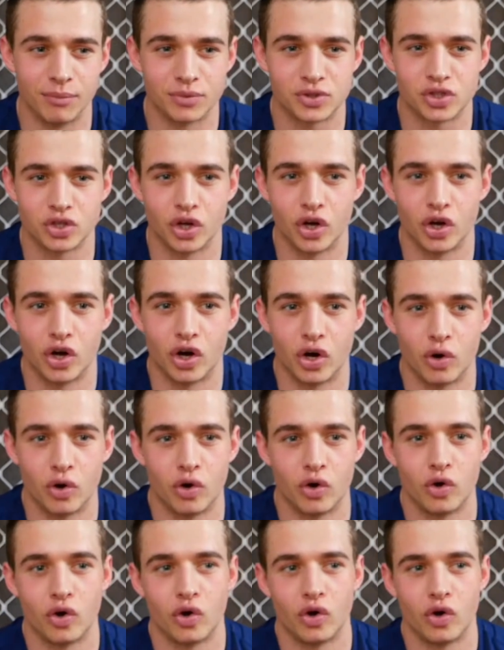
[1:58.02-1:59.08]
So
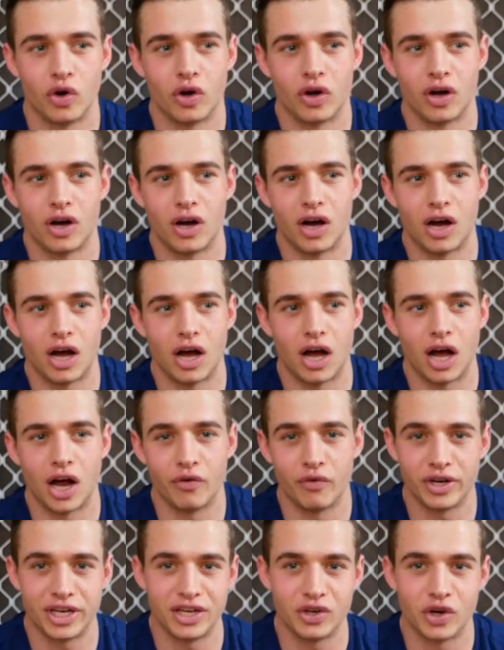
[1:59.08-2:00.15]
I
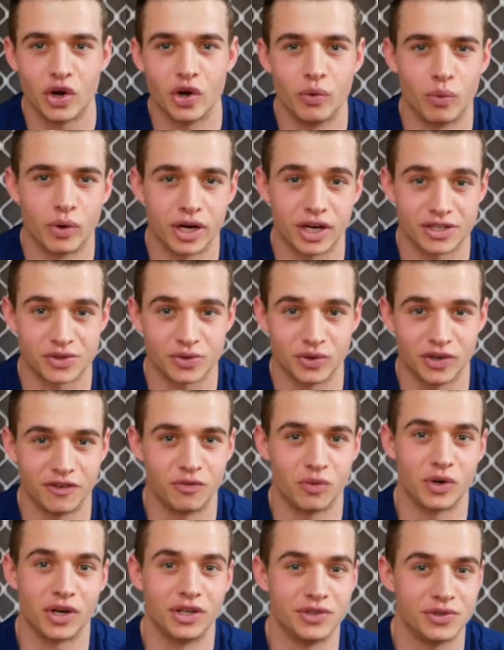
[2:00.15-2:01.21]
already know what I sort of
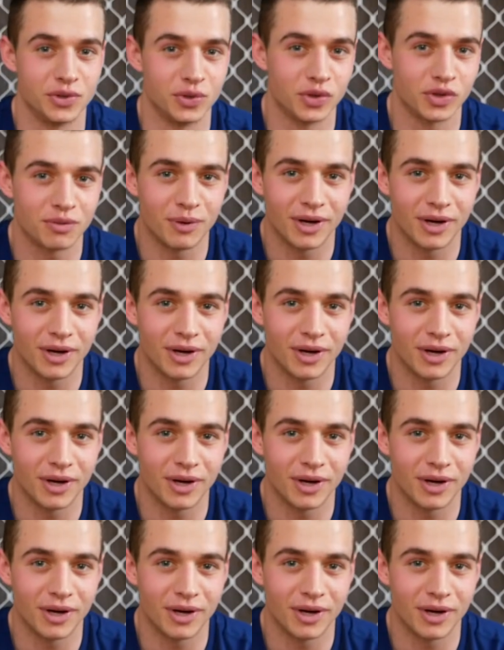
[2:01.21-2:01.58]
want to do with